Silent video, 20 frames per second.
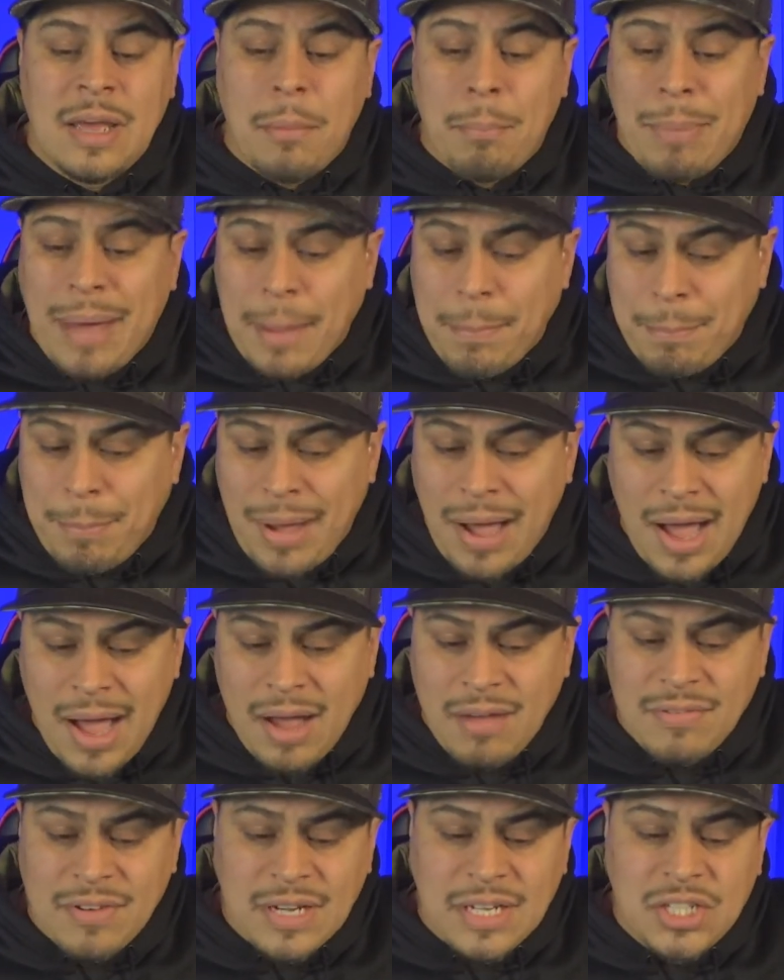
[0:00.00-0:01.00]
by
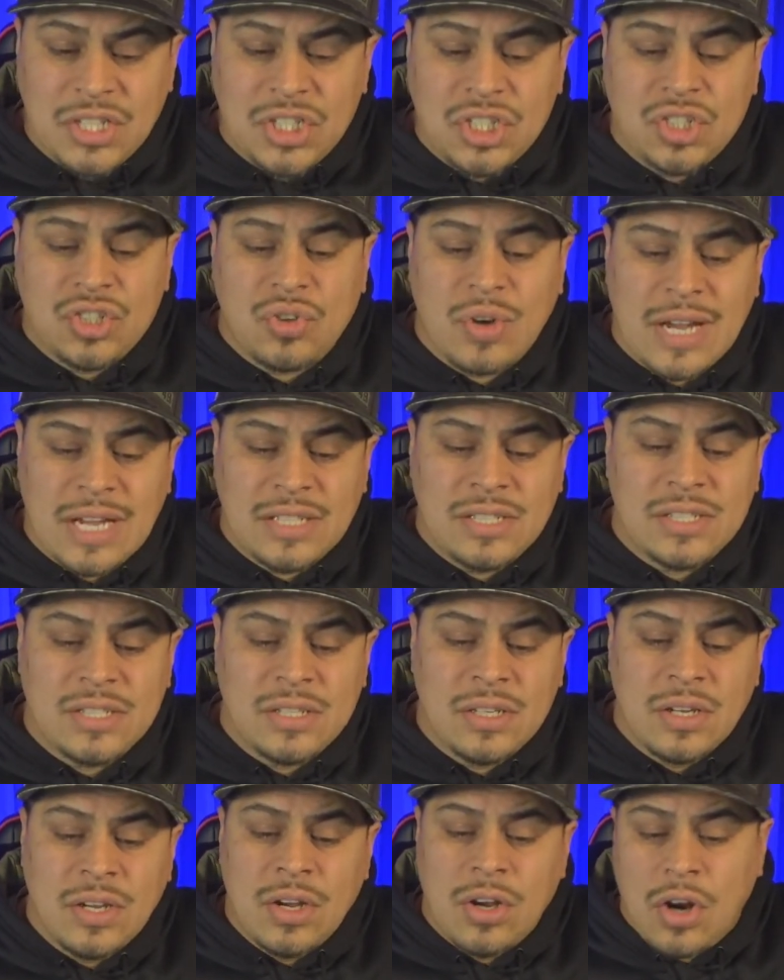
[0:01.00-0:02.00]
poverty,
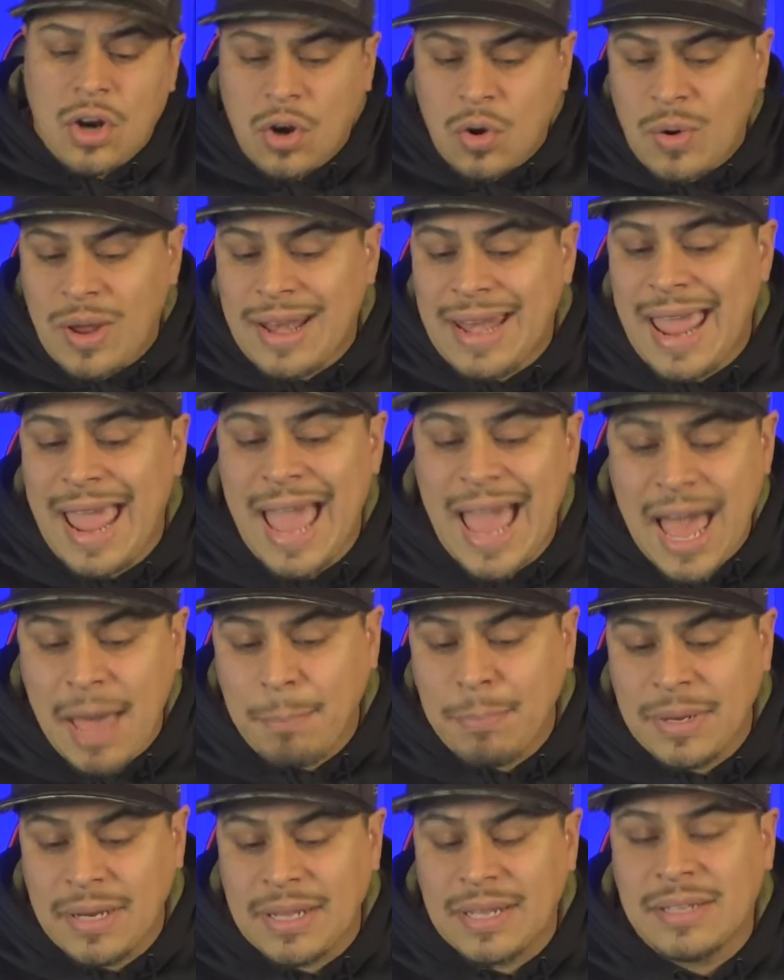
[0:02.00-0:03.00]
stress, or
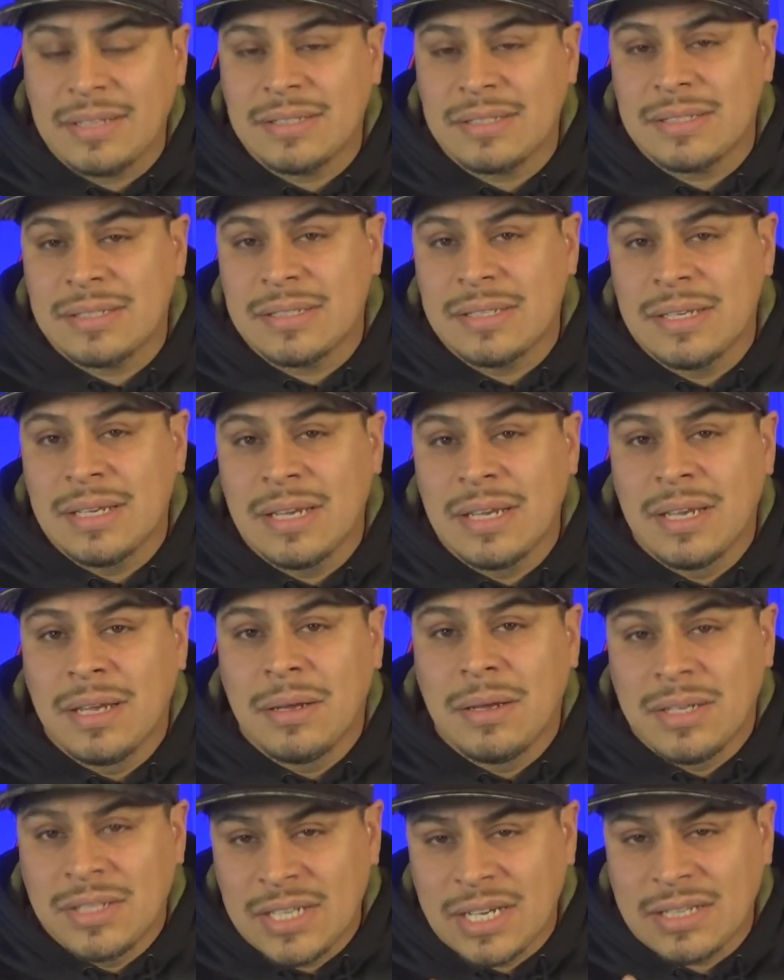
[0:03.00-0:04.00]
unhappiness.
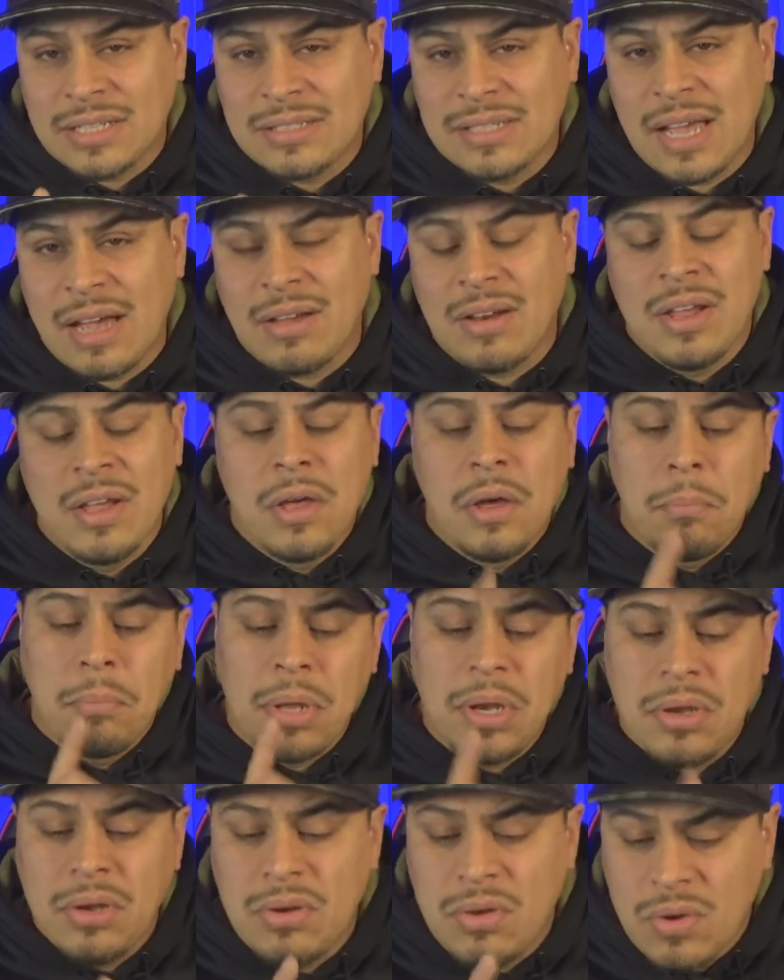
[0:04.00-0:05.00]
Check this out.
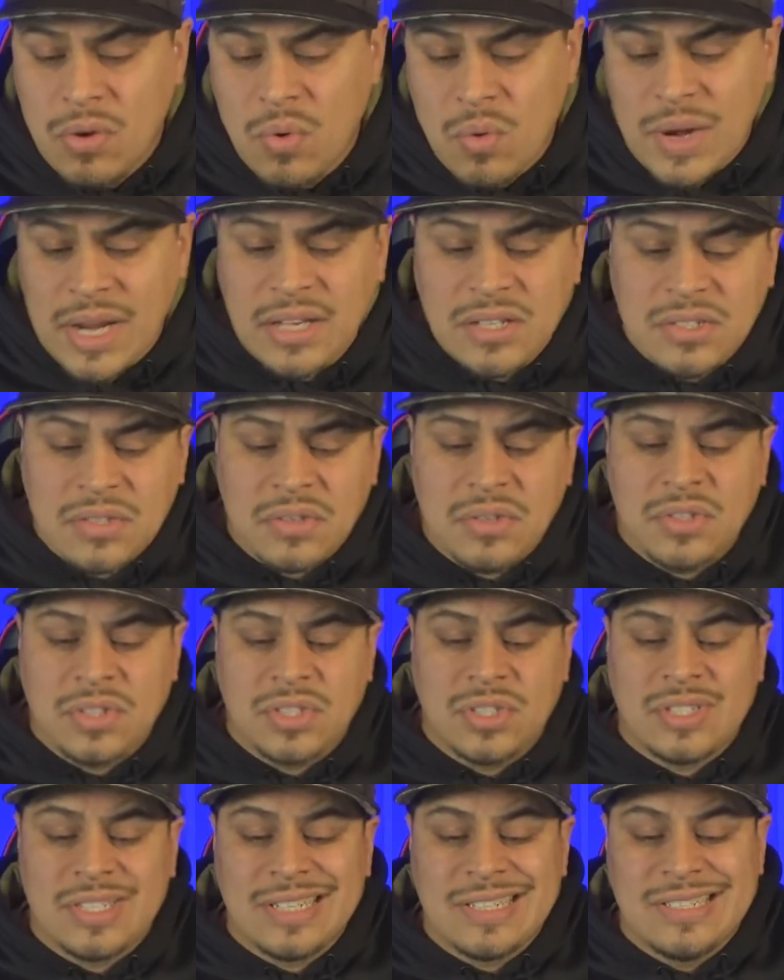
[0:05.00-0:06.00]
But new
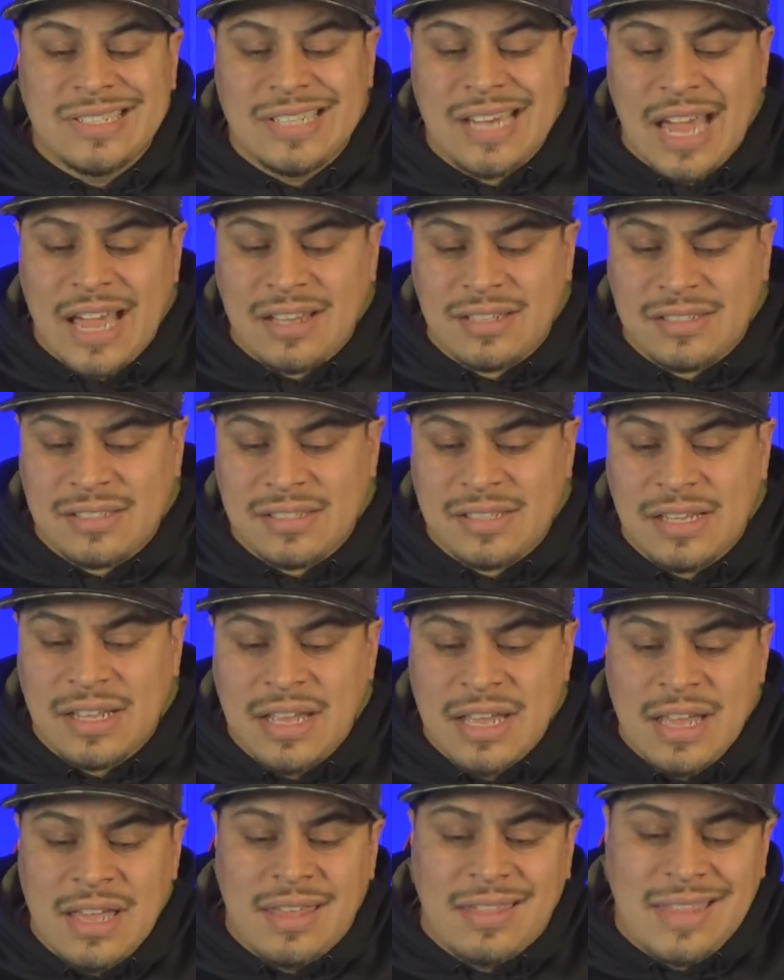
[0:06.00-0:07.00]
research suggests
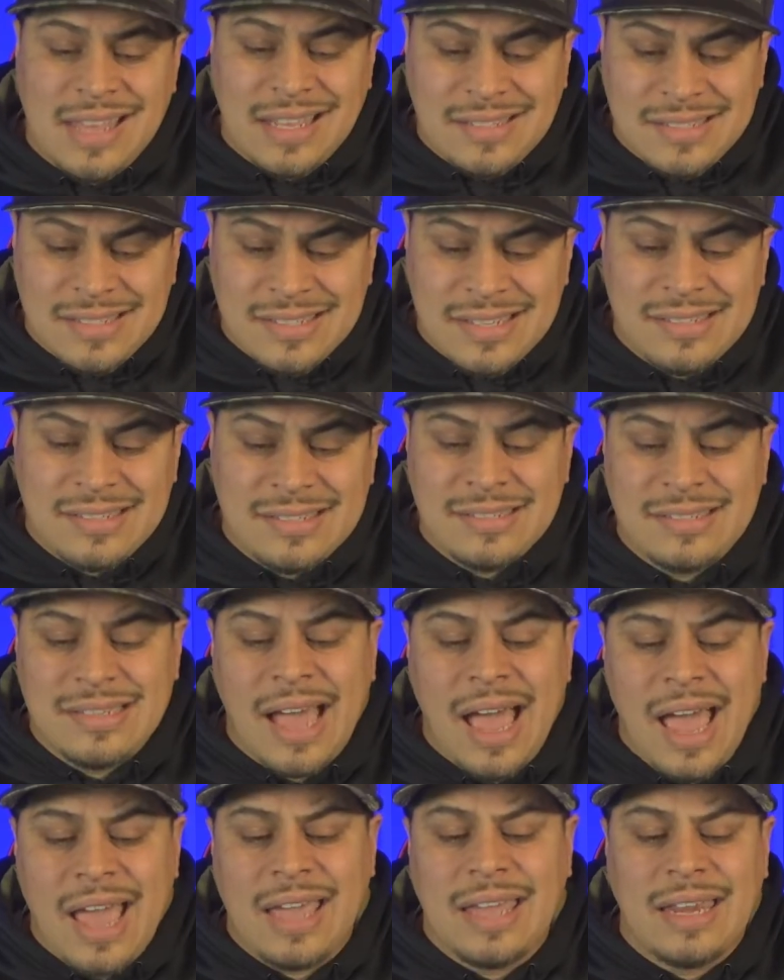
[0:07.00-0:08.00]
that
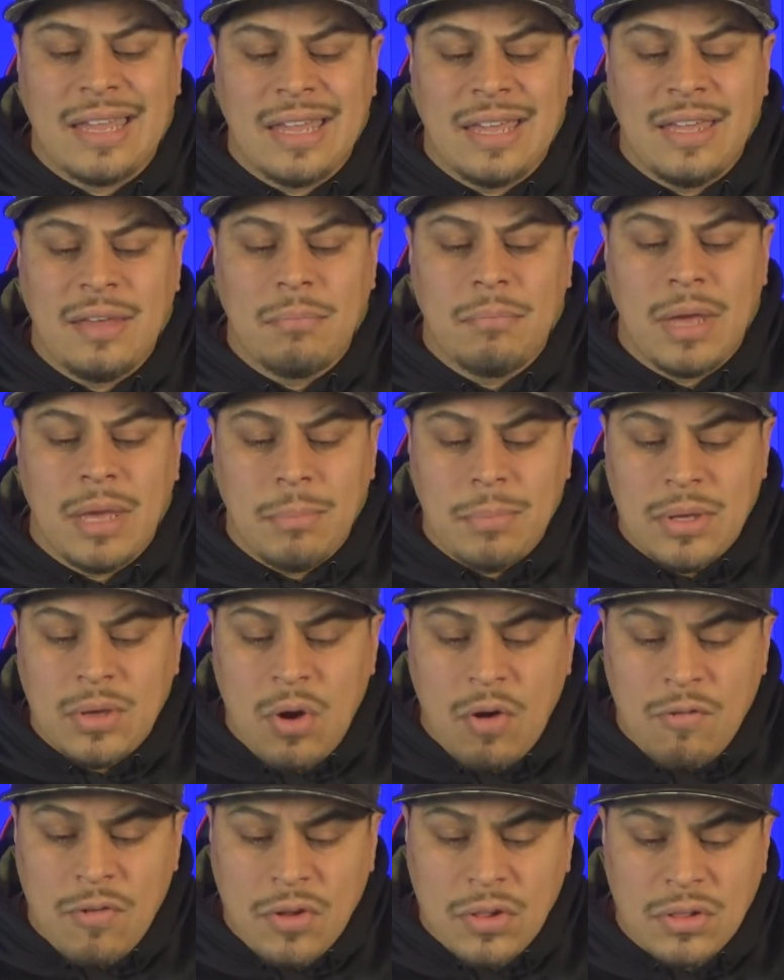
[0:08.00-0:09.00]
society may be
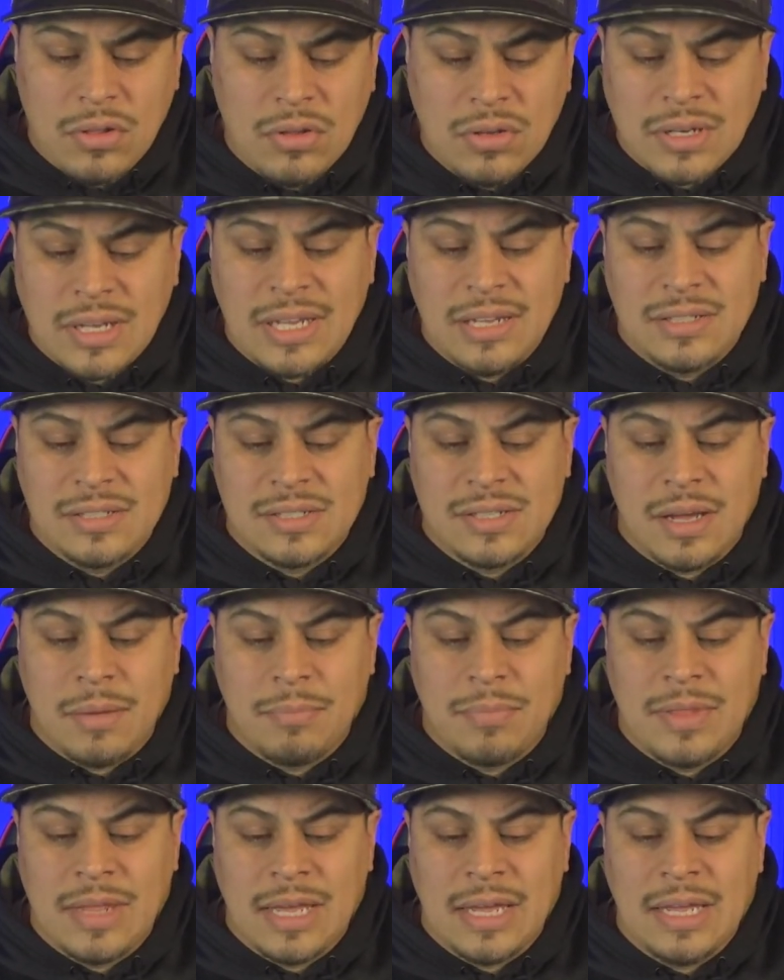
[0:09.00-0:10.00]
overlooking
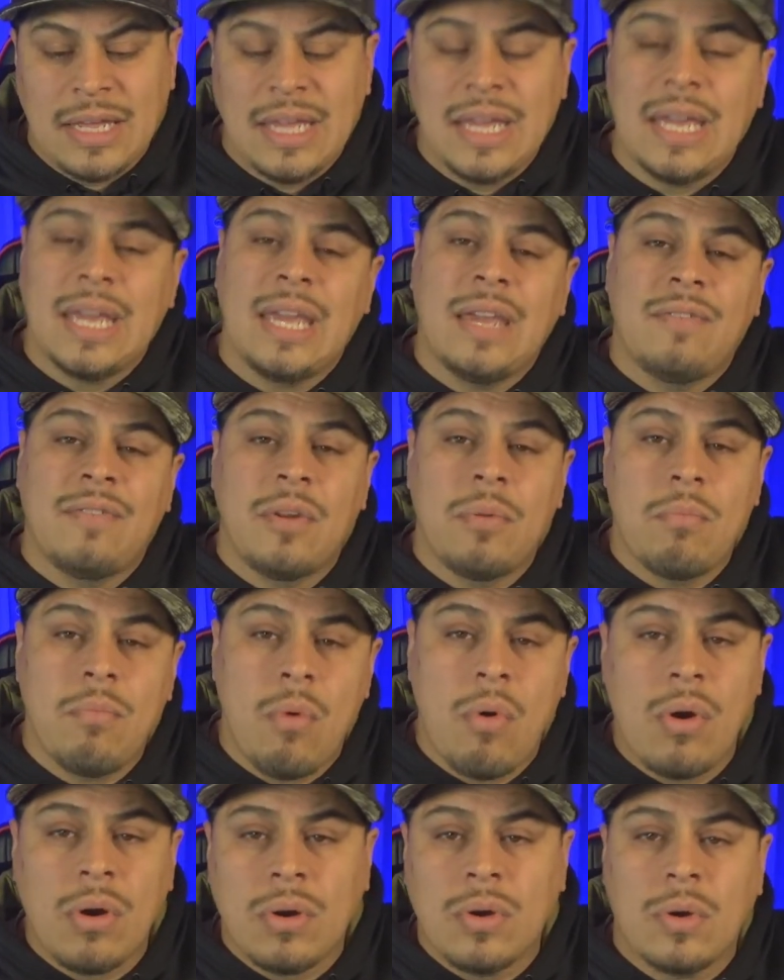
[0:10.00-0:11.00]
something even
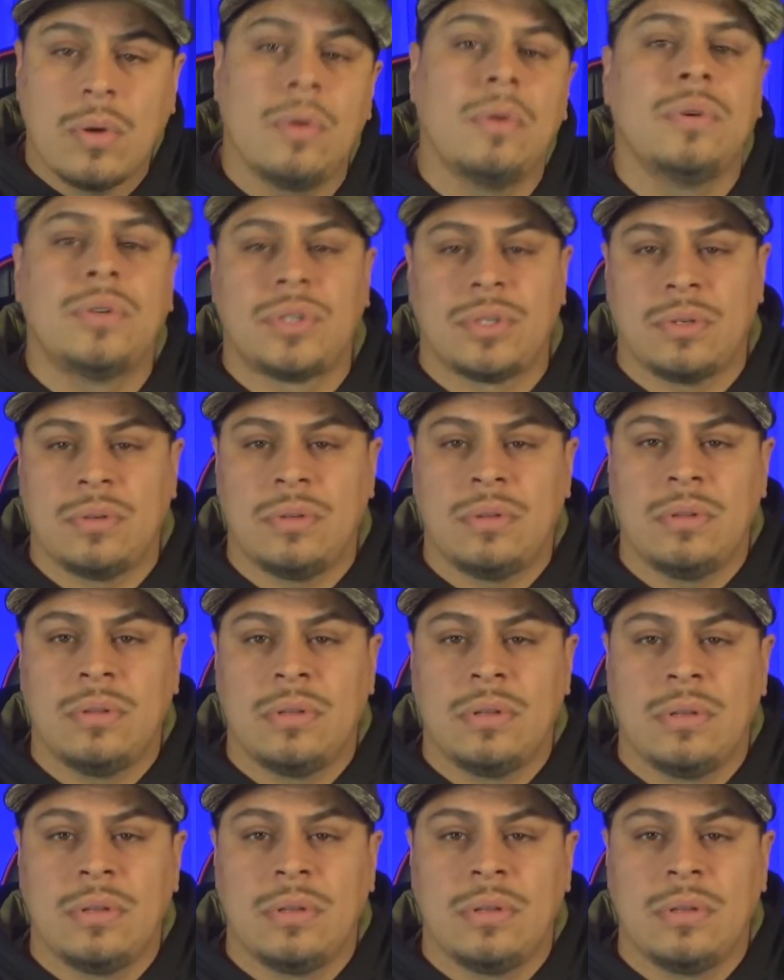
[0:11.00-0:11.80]
more crucial,